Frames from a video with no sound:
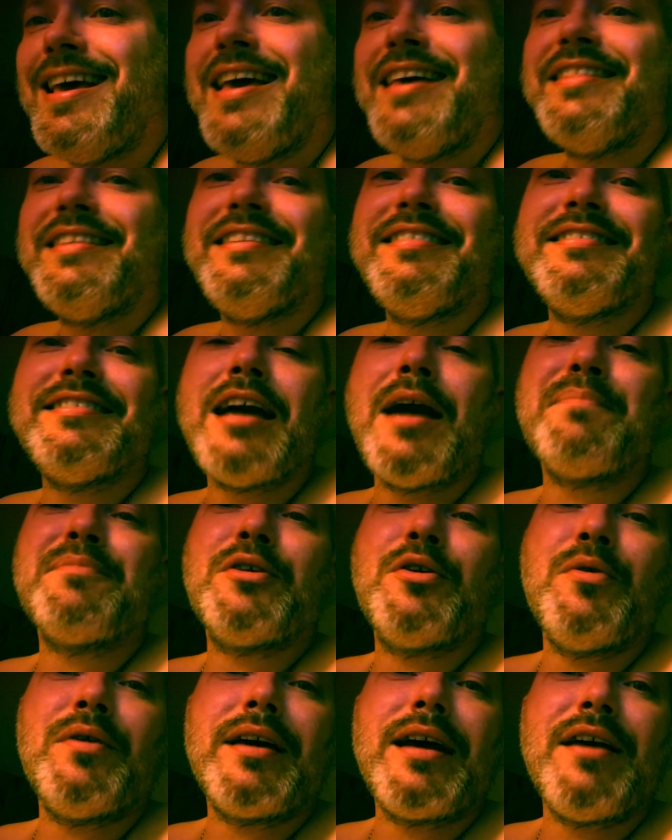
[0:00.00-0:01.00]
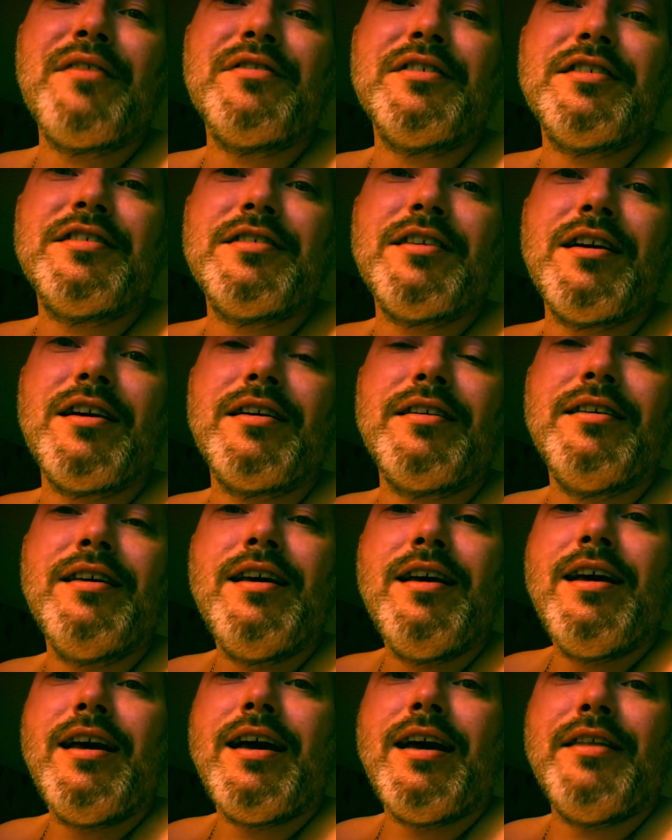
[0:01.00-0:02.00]
They stopped going out in the sun,
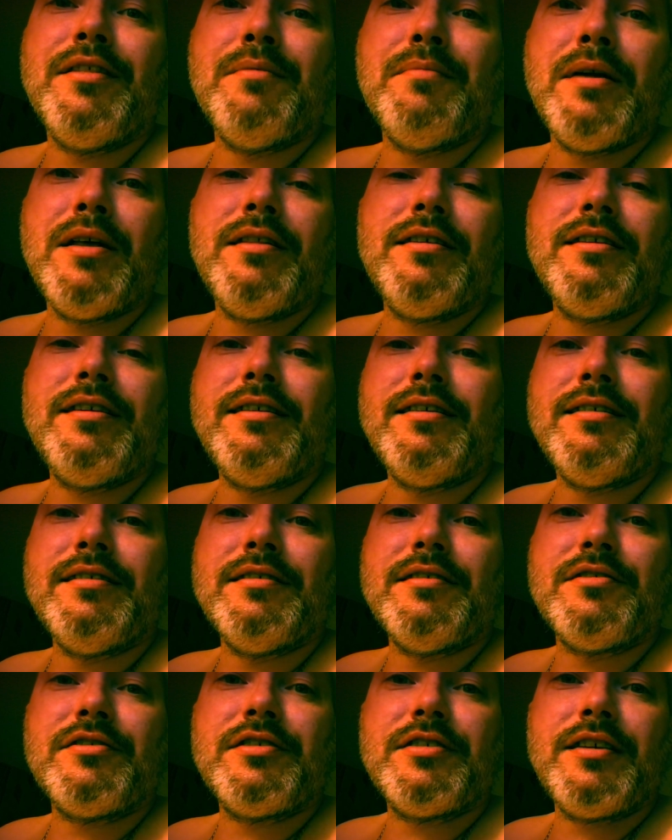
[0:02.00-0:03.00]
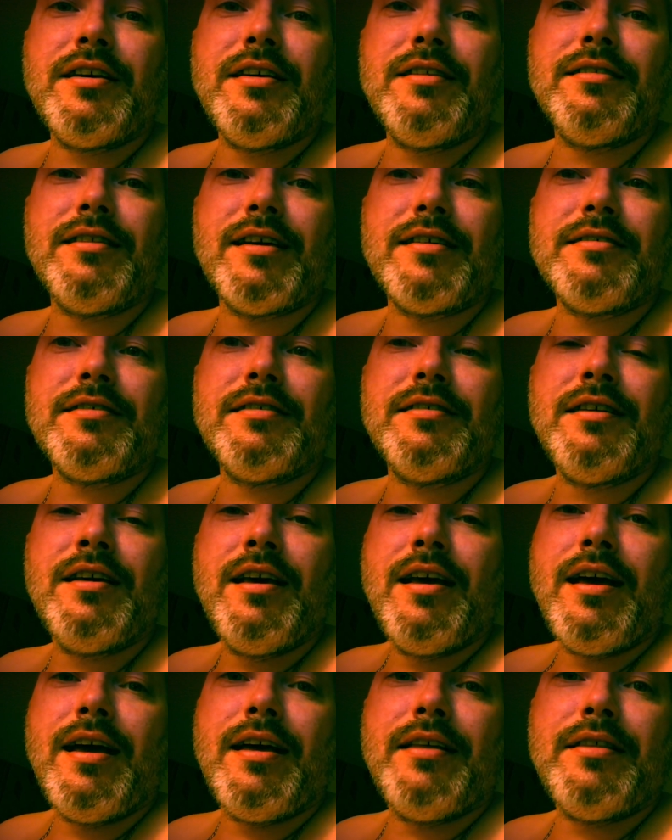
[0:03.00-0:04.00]
and the melanin in their skin lessened,
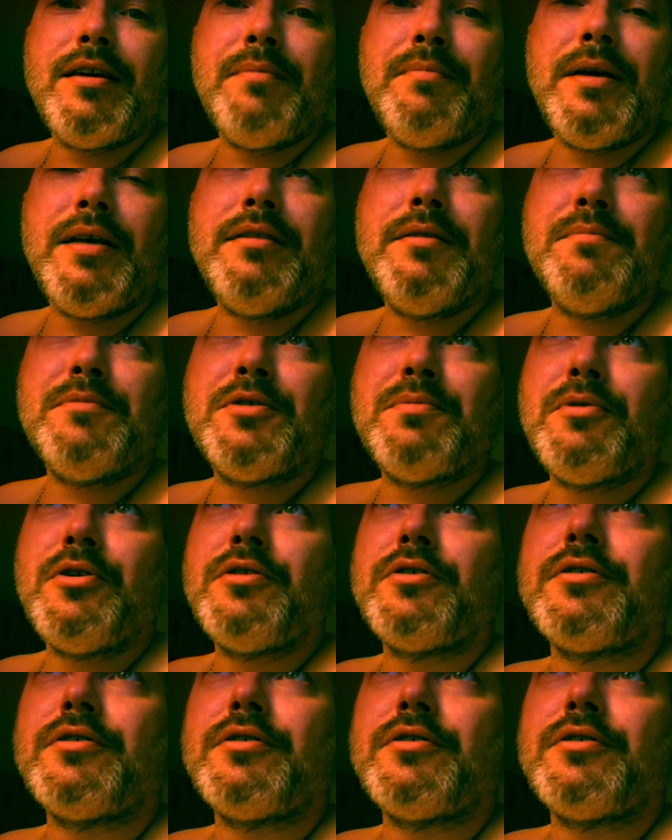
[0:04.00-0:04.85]
and that made them smarter.